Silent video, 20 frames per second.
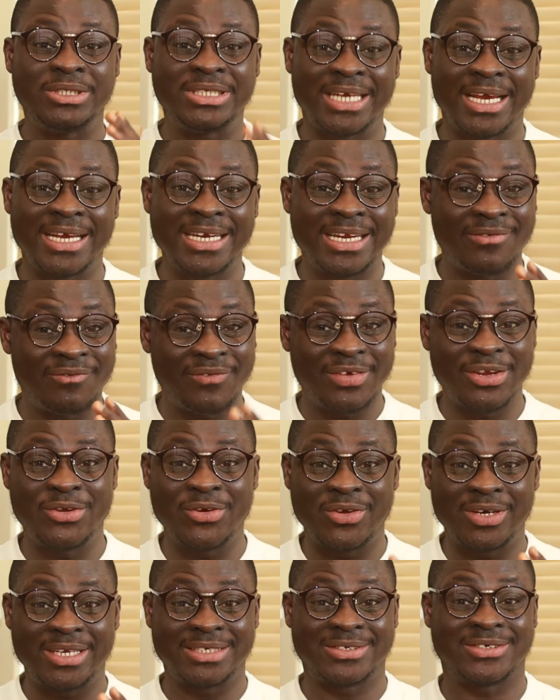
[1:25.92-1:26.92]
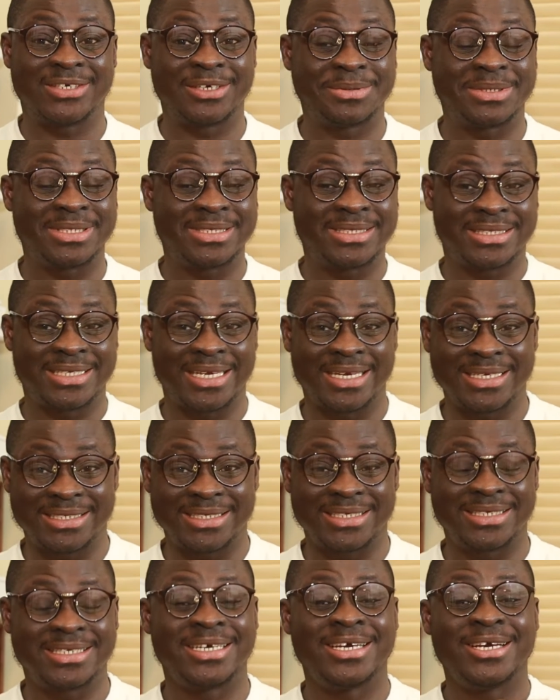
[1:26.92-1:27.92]
check the video description
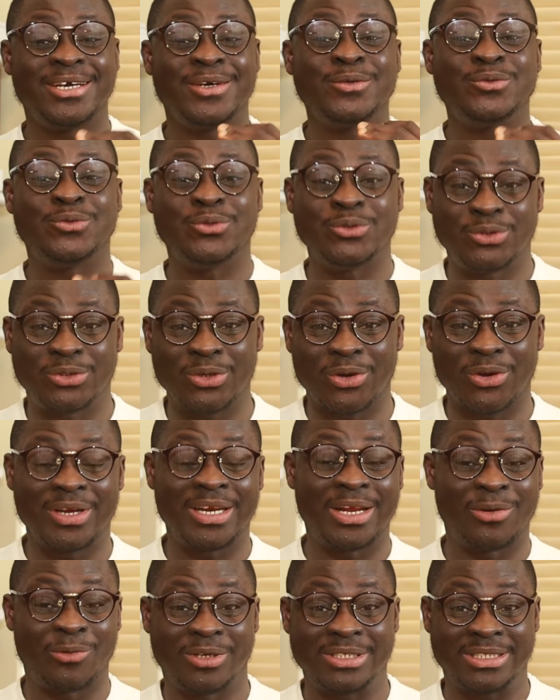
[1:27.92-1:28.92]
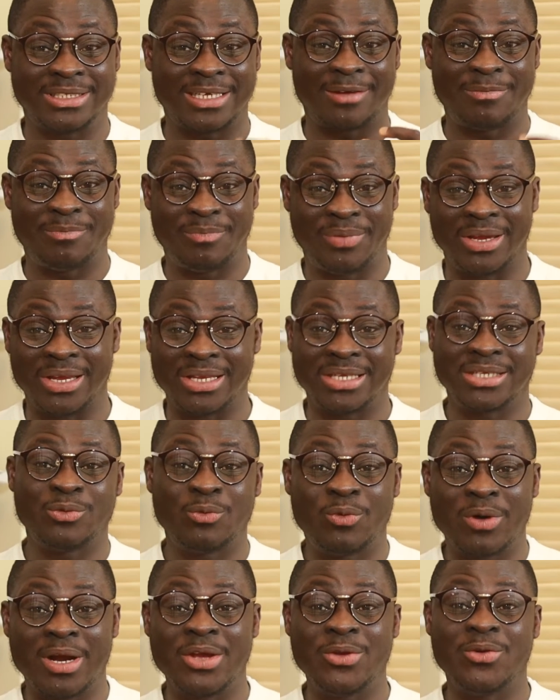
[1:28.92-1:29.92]
section to join the WhatsApp page
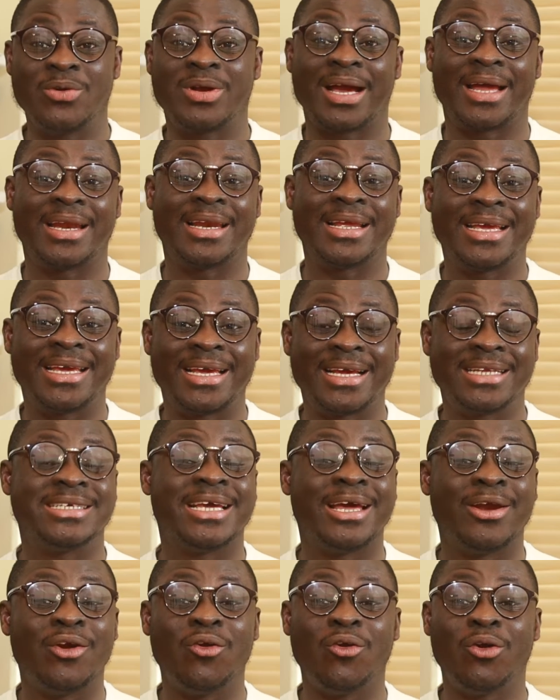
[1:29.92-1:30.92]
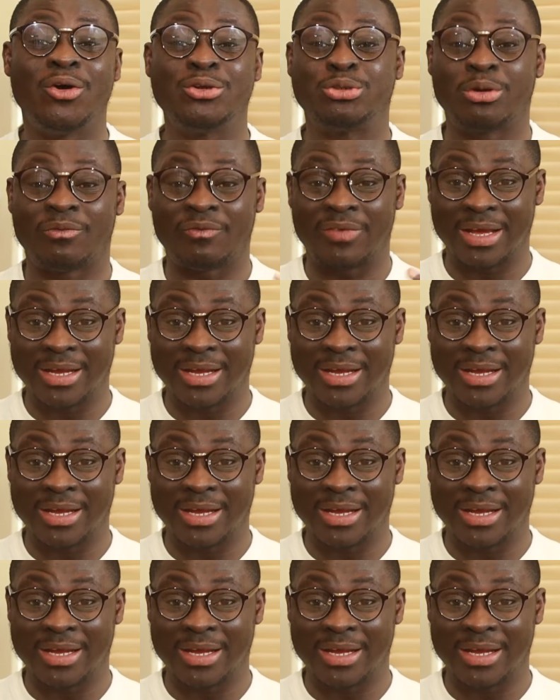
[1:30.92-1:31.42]
where you can get a lot of